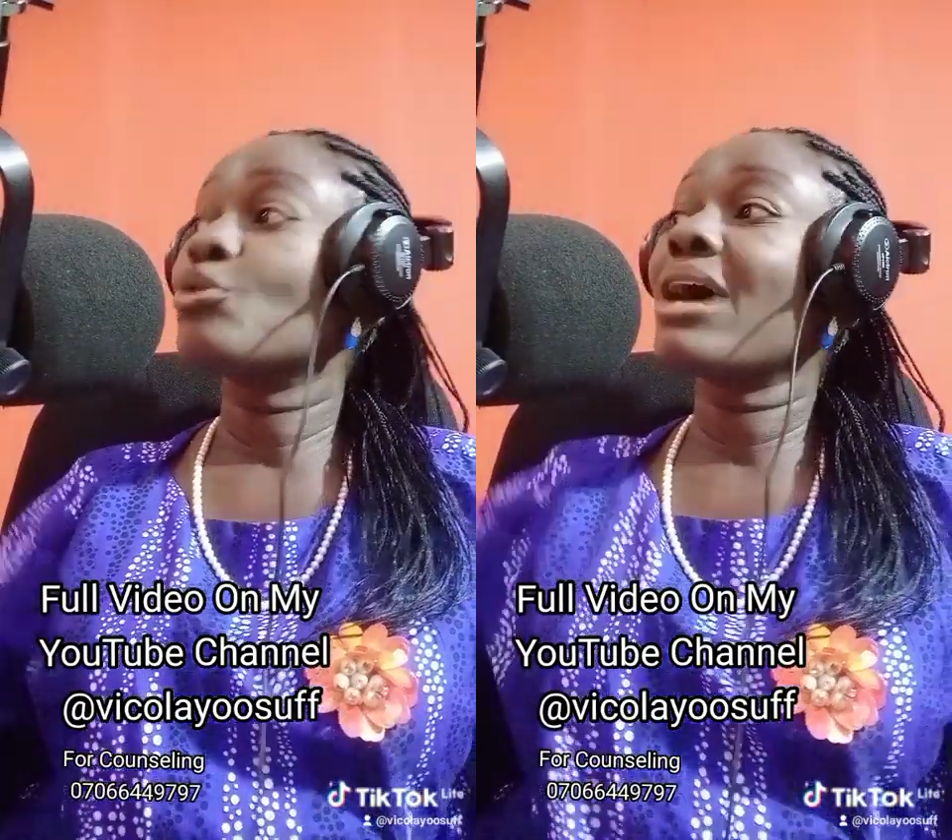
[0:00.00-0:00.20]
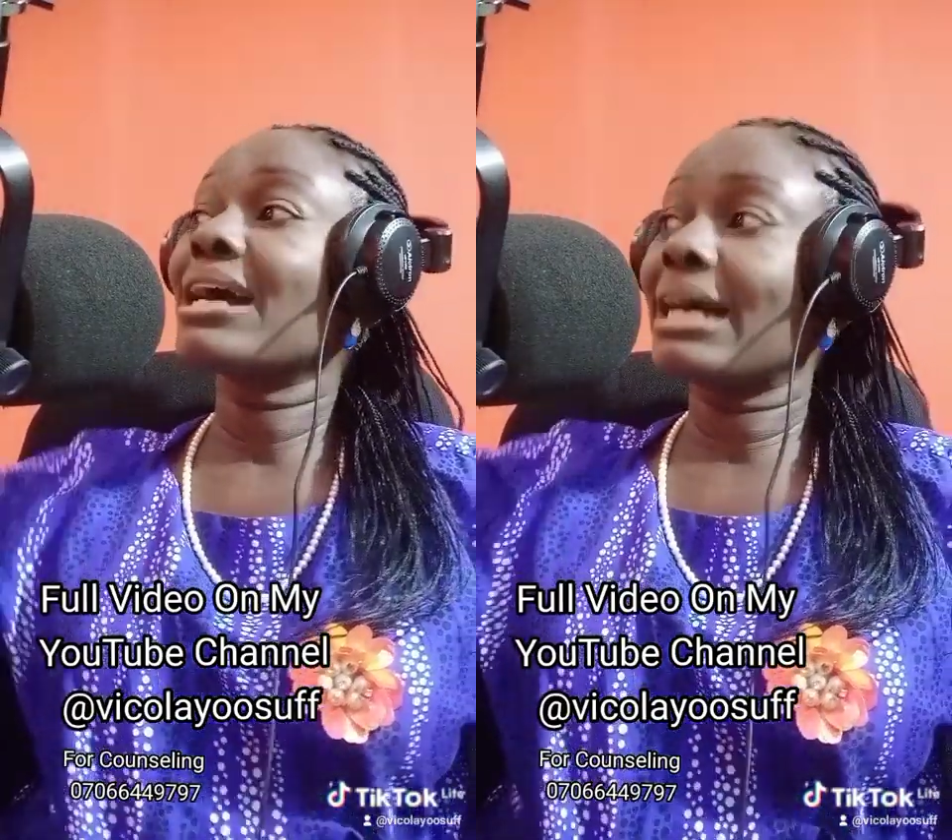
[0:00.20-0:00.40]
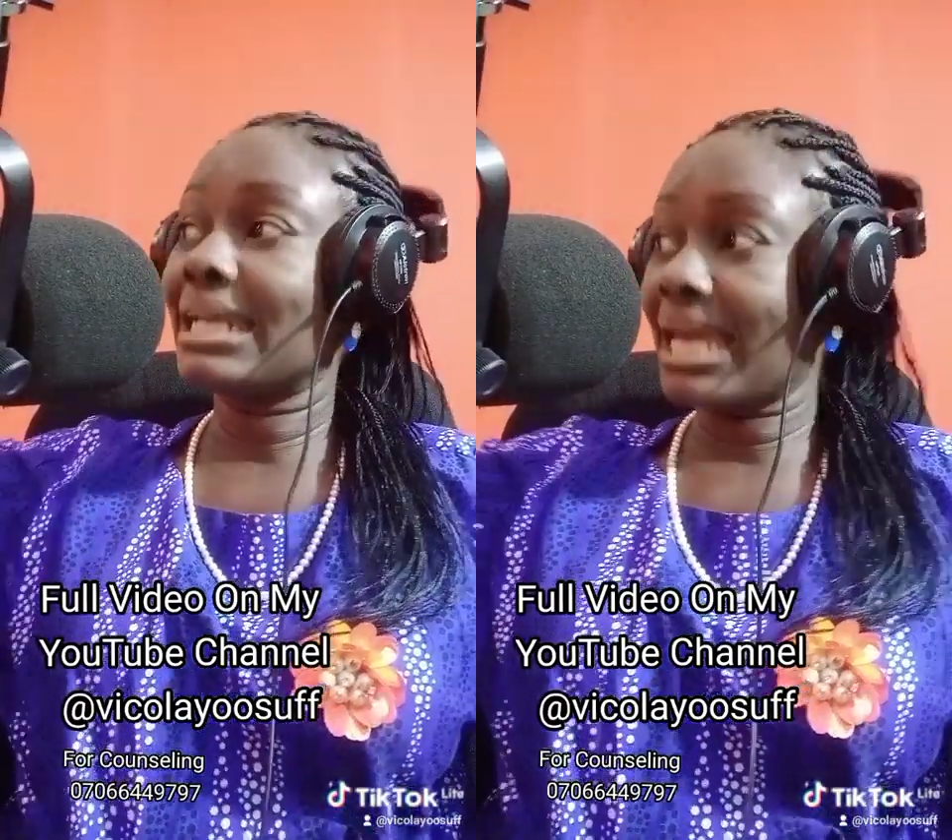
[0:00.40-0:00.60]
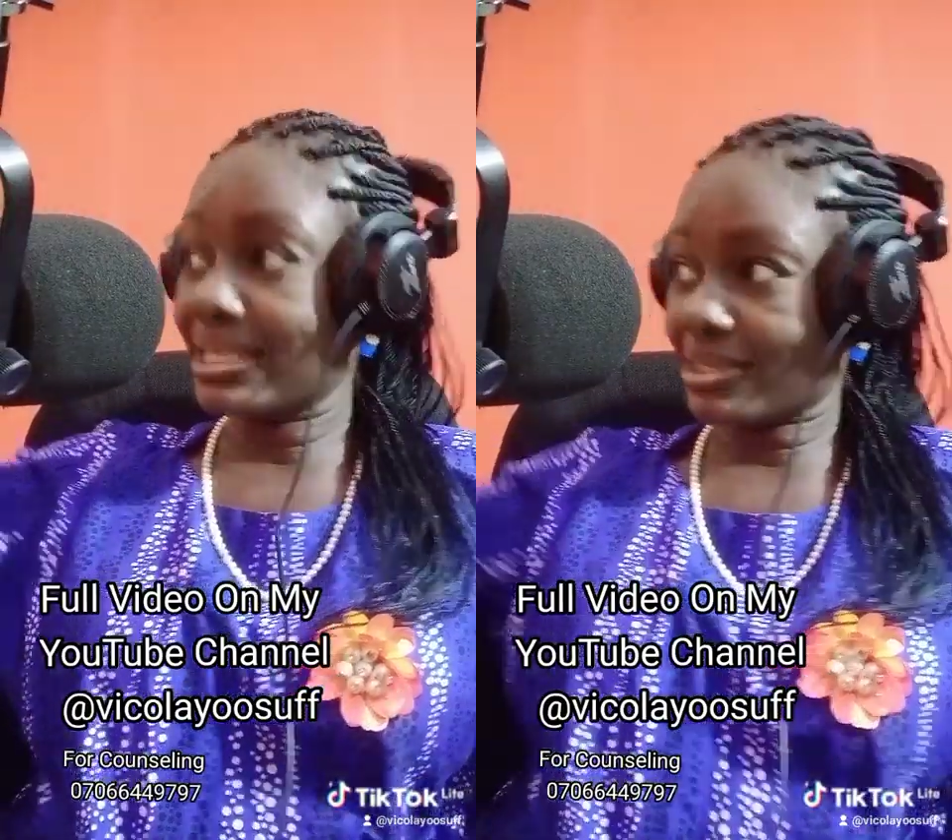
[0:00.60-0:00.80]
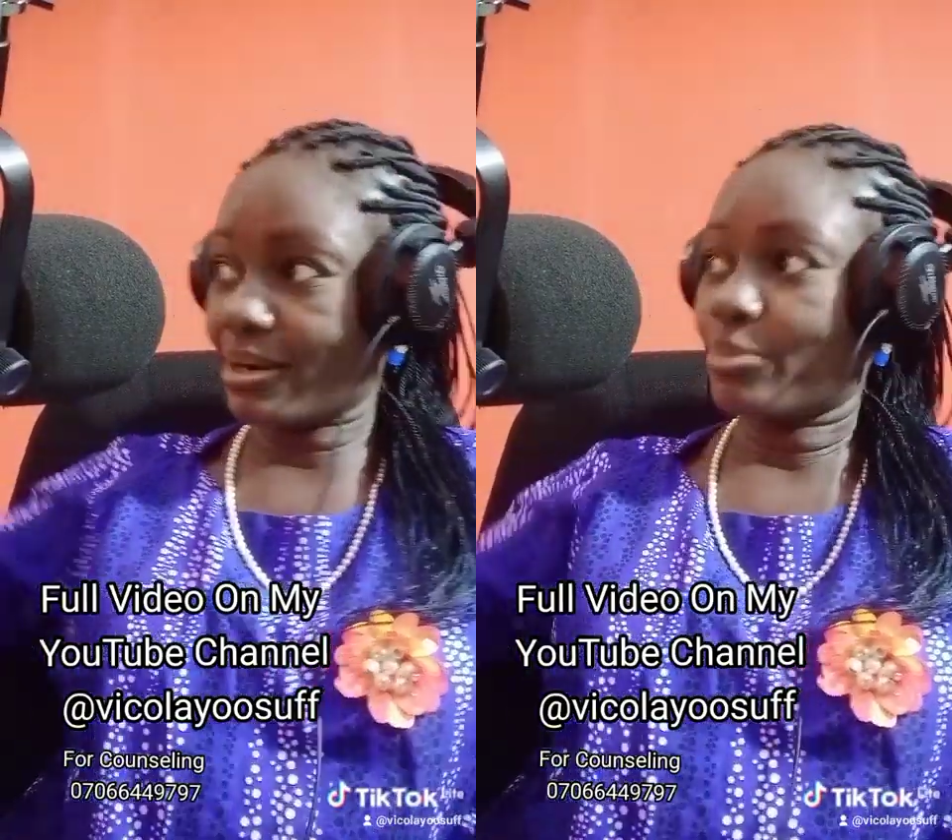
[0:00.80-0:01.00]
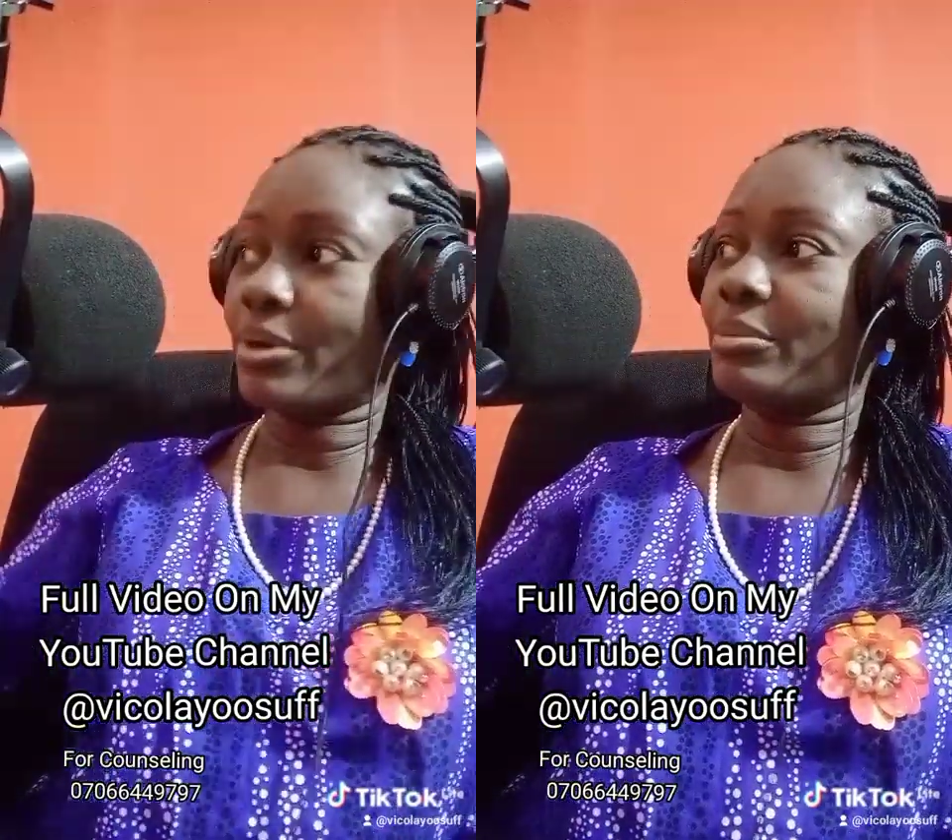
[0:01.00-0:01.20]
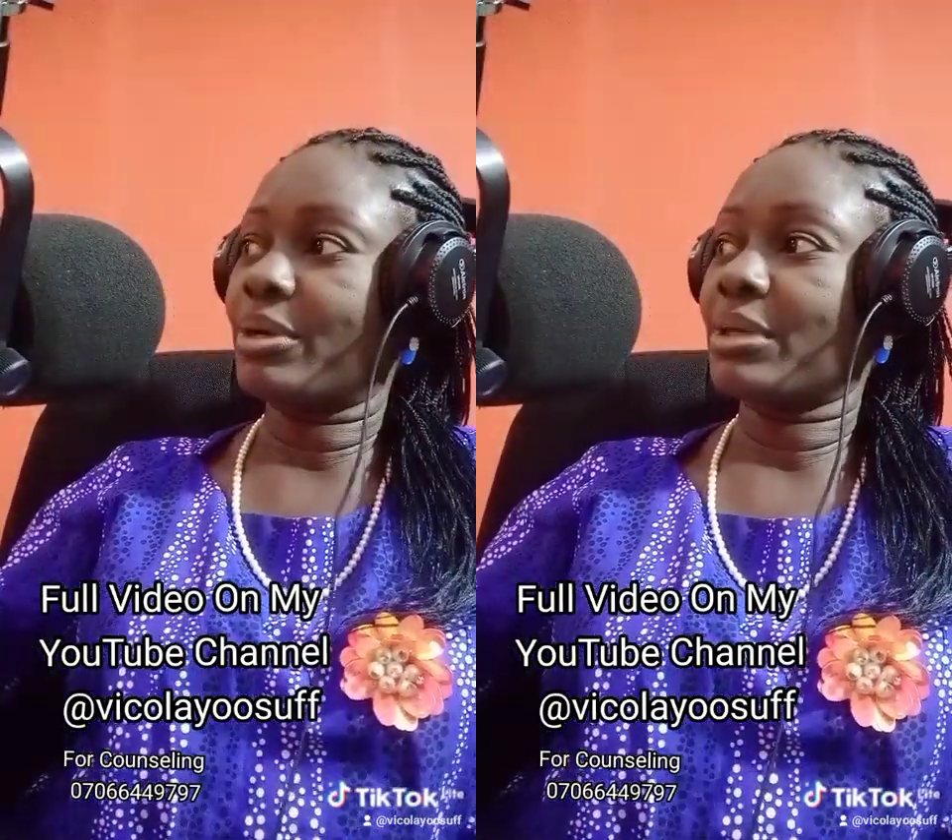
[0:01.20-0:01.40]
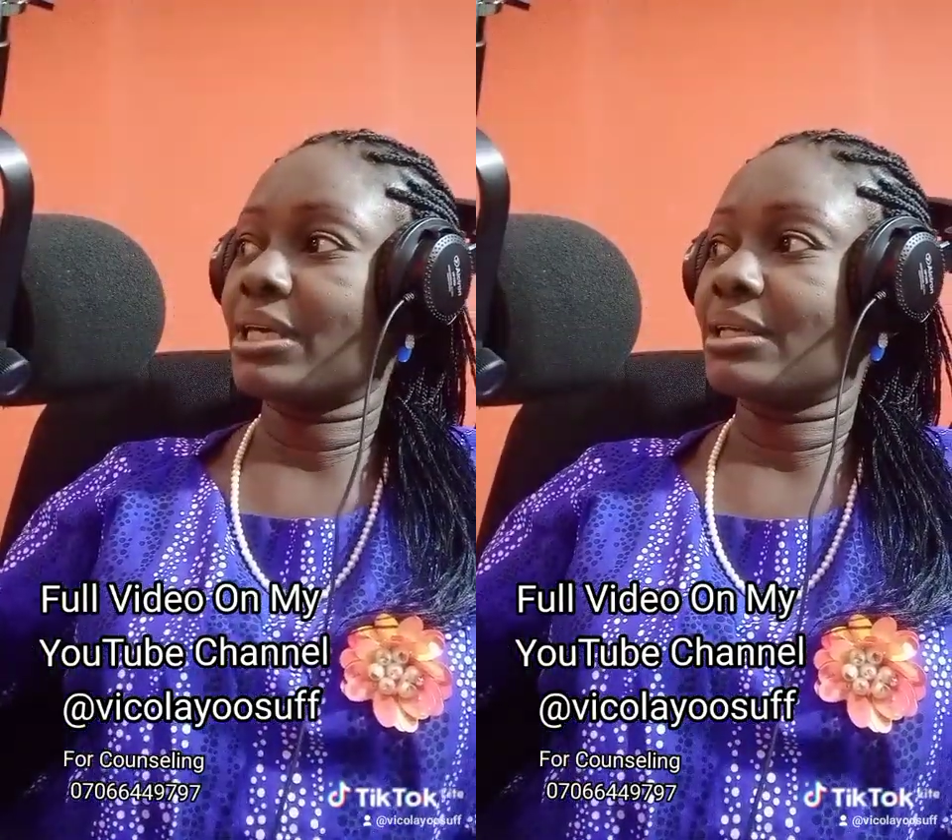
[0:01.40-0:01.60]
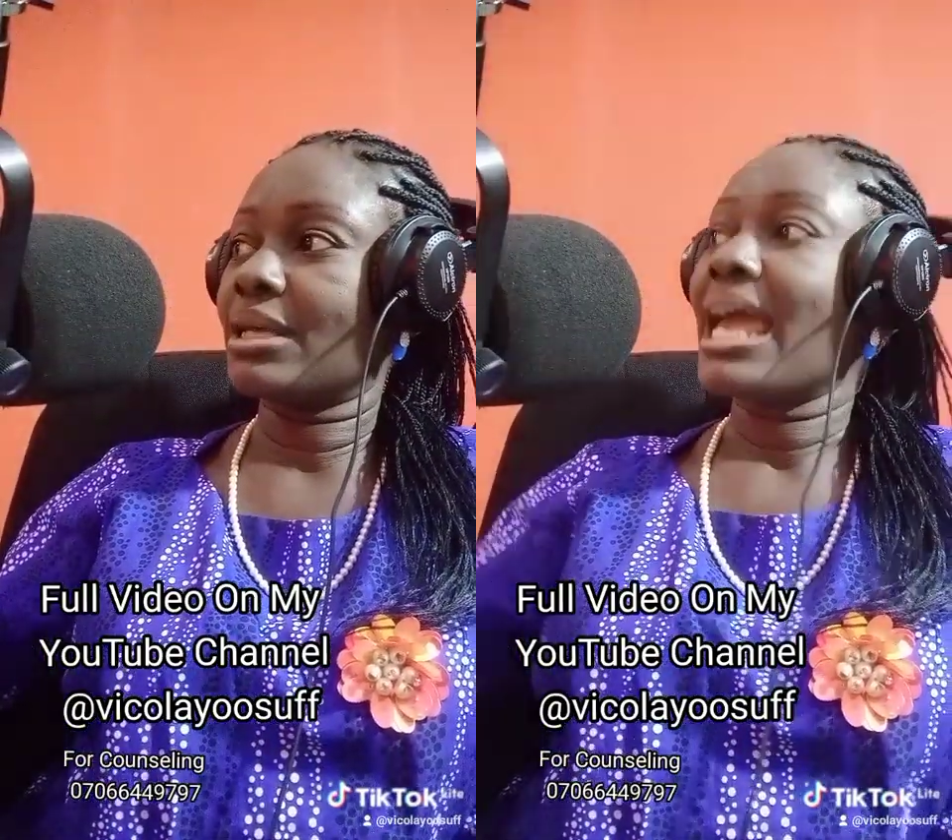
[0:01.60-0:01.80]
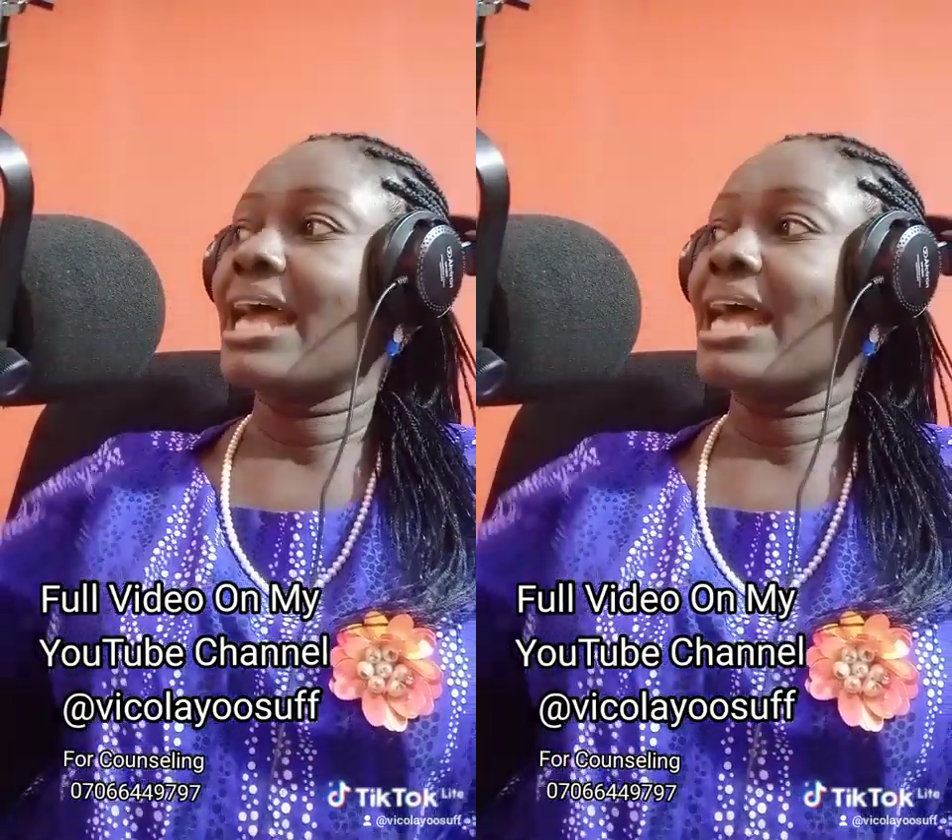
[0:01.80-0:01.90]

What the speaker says: You go and carry extra problem again.